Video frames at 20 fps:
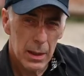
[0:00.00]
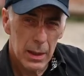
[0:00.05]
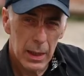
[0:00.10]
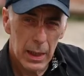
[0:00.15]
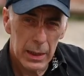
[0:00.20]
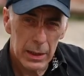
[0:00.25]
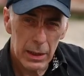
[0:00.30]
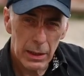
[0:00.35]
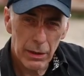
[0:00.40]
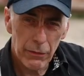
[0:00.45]

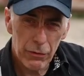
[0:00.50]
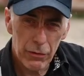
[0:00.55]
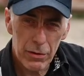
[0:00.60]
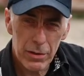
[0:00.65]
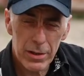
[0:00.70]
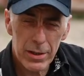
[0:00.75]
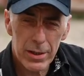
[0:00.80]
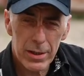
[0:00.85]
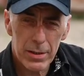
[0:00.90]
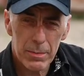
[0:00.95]
And the
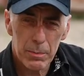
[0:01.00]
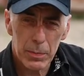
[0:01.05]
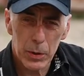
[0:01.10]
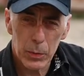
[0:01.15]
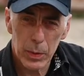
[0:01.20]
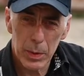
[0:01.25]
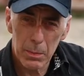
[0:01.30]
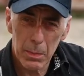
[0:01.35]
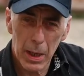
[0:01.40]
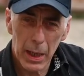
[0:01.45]
difference
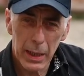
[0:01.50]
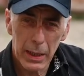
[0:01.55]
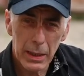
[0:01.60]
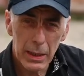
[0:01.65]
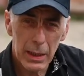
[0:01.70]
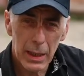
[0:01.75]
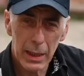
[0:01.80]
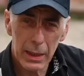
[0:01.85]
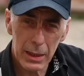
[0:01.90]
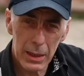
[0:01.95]
between
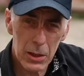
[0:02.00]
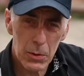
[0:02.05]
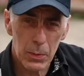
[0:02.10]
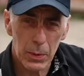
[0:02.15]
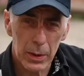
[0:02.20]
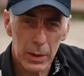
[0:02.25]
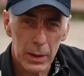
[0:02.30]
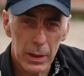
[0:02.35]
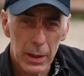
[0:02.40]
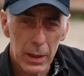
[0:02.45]
mine and this
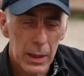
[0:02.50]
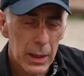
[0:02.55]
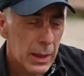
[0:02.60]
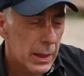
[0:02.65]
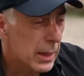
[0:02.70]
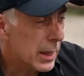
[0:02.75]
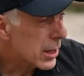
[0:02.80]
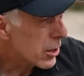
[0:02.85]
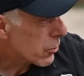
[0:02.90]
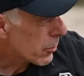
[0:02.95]
one
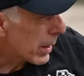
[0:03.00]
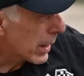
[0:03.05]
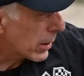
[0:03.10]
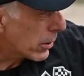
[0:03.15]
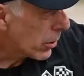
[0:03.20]
is right